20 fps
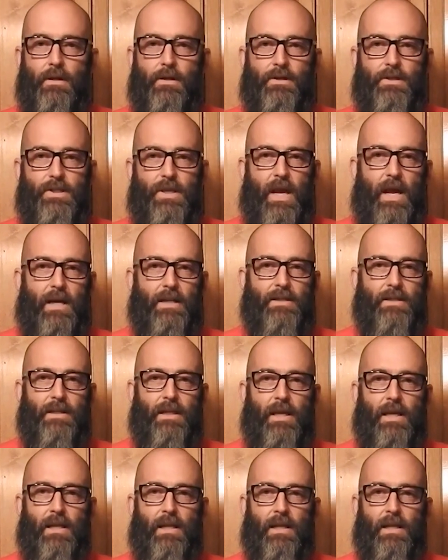chats
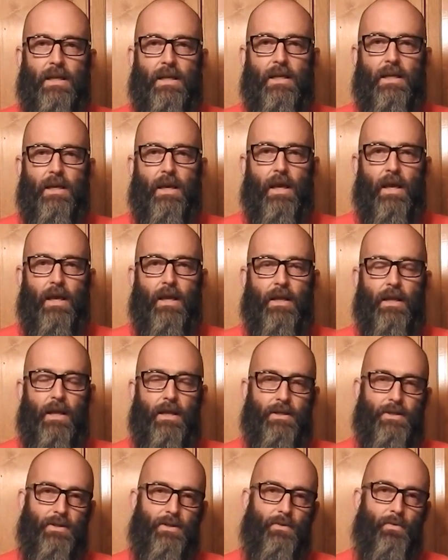lately, and I
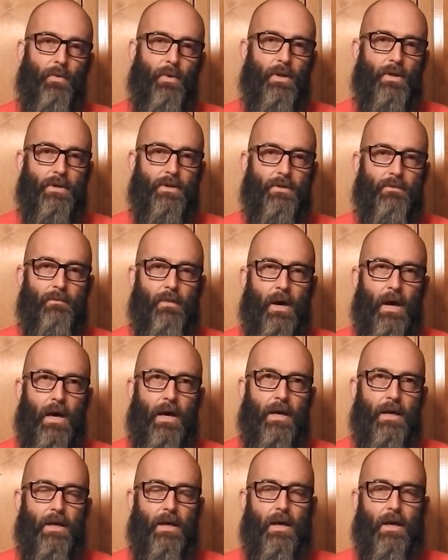just wanted
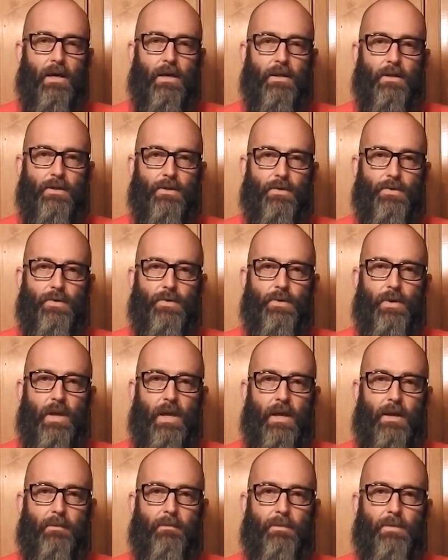my
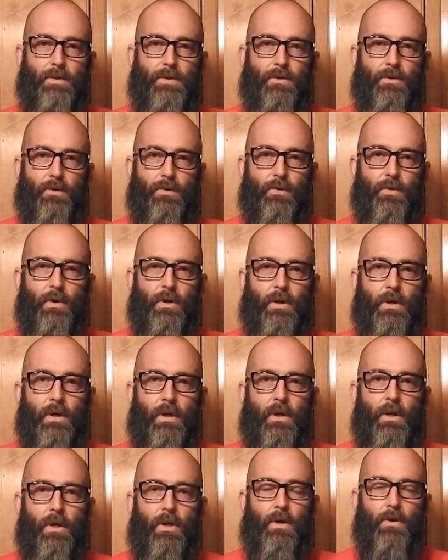username to
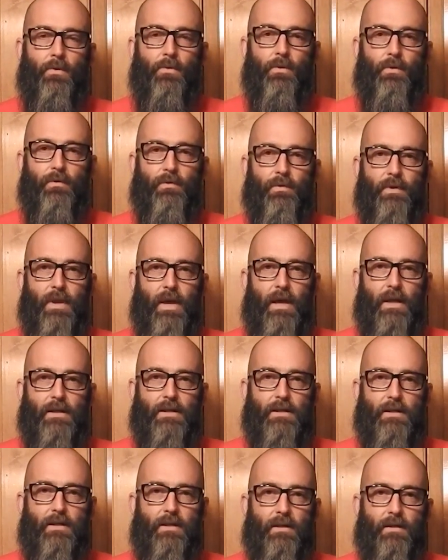
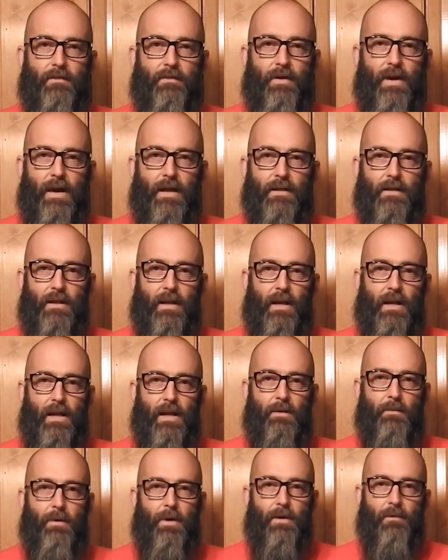reflect the fact that I
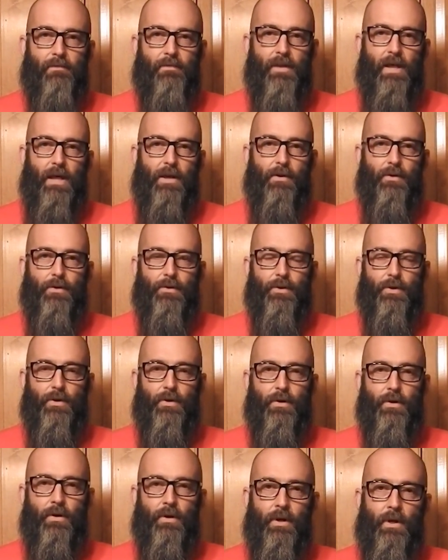am a flat
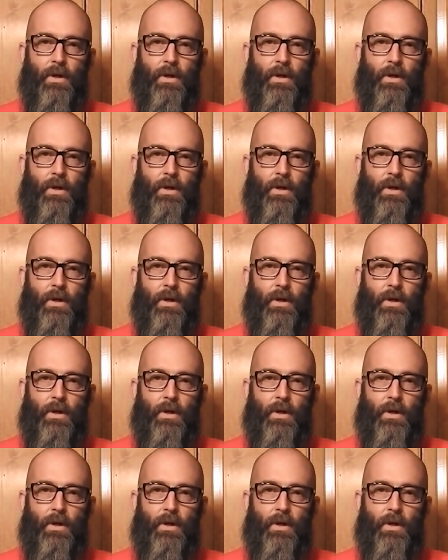earther.